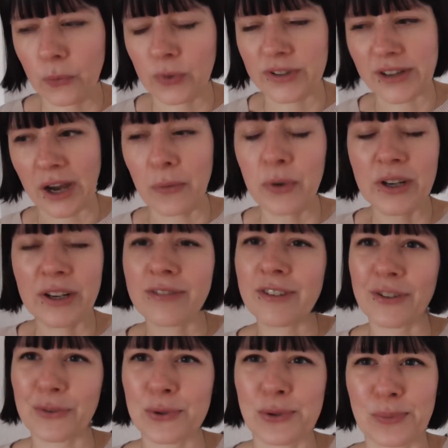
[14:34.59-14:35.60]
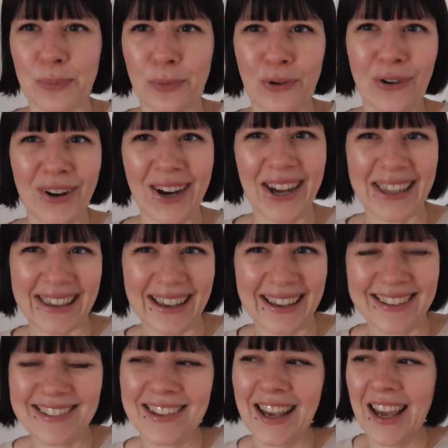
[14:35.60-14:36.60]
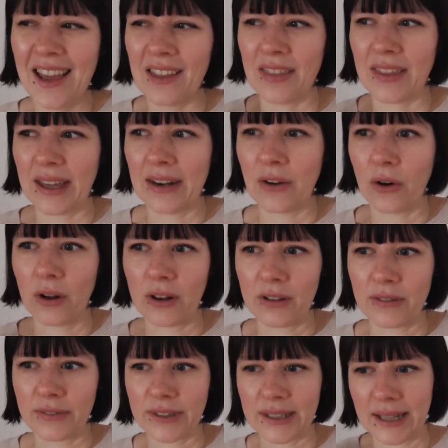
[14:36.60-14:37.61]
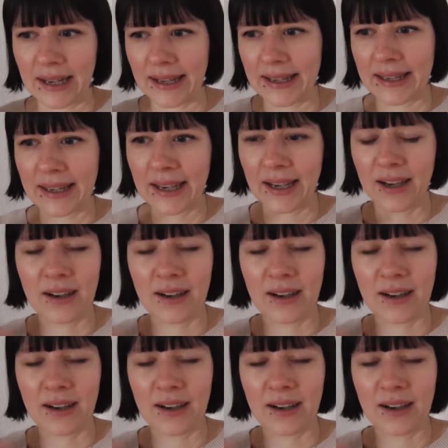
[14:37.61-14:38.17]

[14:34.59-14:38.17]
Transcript: which I would have enjoyed more, I guess, than all of the like